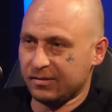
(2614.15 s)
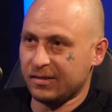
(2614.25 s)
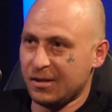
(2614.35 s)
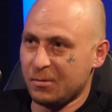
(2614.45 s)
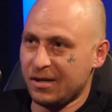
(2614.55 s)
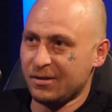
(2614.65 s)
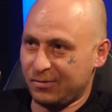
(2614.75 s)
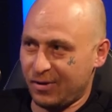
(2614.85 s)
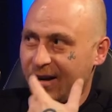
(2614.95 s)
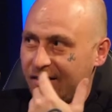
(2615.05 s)
You know what I mean?
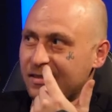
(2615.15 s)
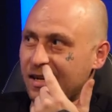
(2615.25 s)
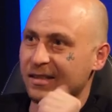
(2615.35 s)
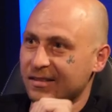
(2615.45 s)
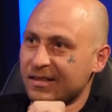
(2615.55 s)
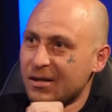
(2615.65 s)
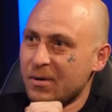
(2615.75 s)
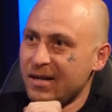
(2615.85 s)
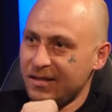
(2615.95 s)
Fuck, this guy, you know what I